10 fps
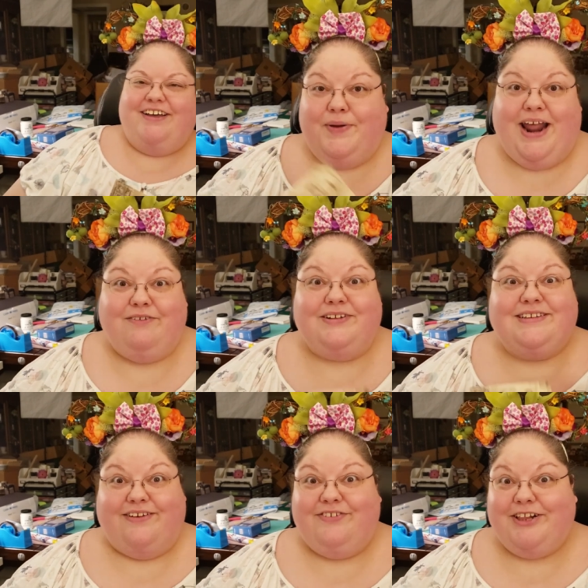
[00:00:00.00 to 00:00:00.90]
But I will
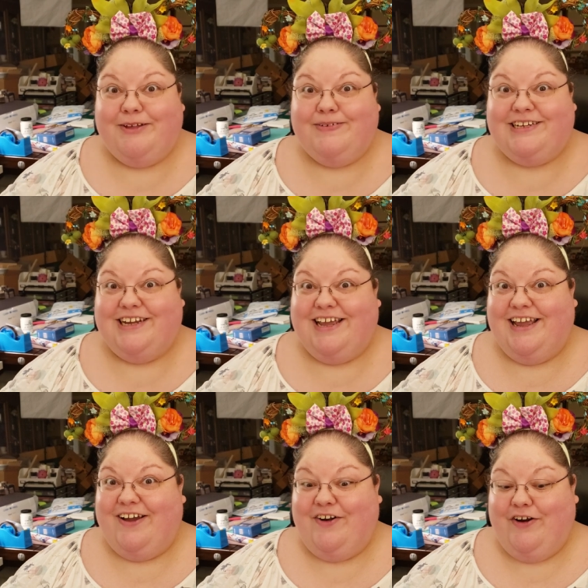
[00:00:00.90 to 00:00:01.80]
definitely be
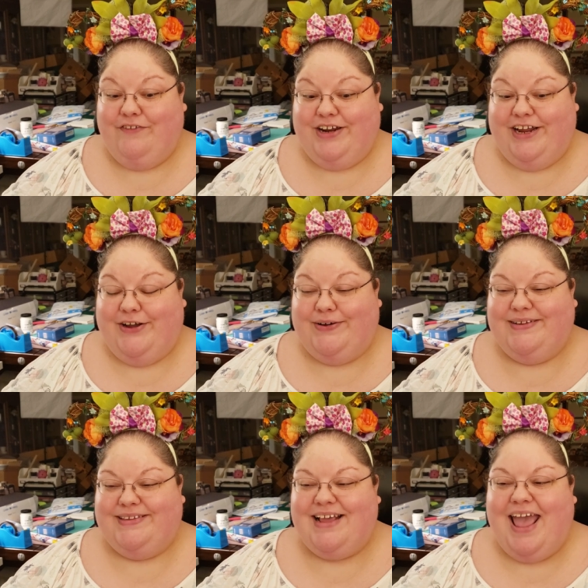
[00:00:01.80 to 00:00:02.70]
checking out her
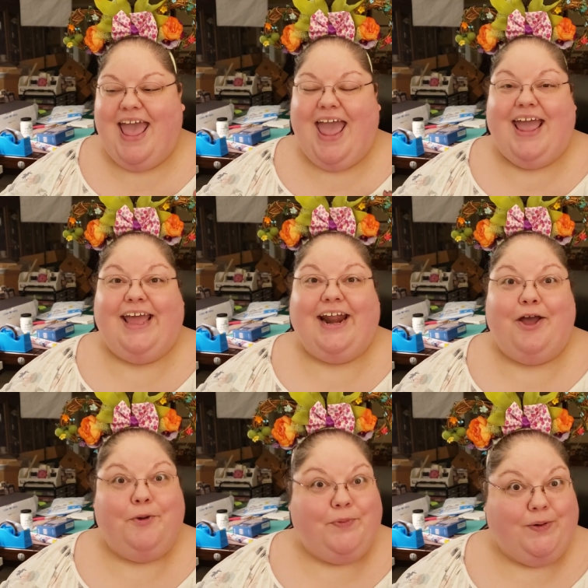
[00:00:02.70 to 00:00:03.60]
videos, and I
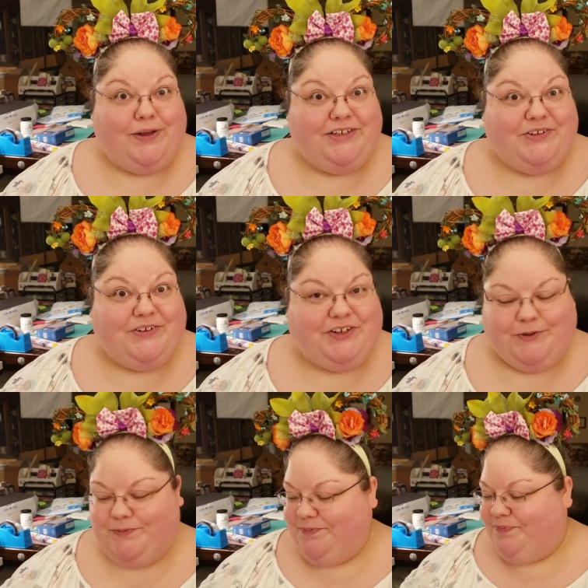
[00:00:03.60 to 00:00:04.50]
hope you all do too.